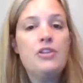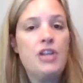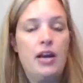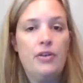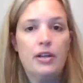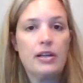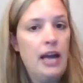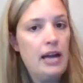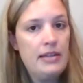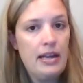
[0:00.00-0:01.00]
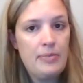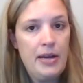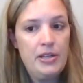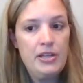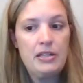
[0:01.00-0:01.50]
Check out their contact
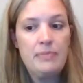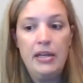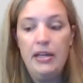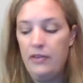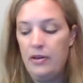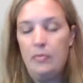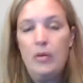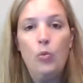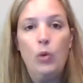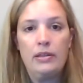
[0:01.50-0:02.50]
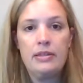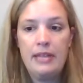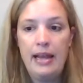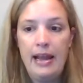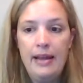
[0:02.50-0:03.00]
pages. Many of them will
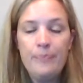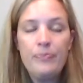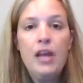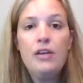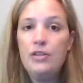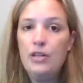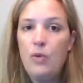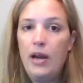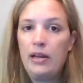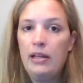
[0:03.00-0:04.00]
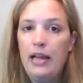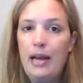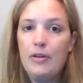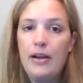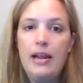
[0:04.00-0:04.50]
say, Do you want to
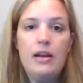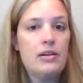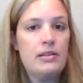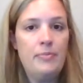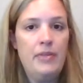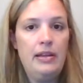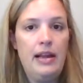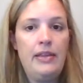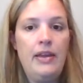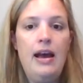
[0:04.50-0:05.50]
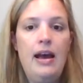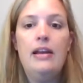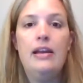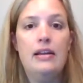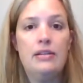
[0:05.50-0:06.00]
collaborate or something like
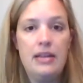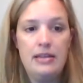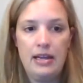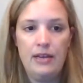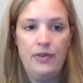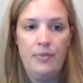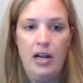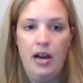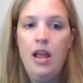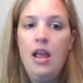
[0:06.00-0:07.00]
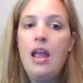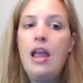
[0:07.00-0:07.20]
that? and take it from there.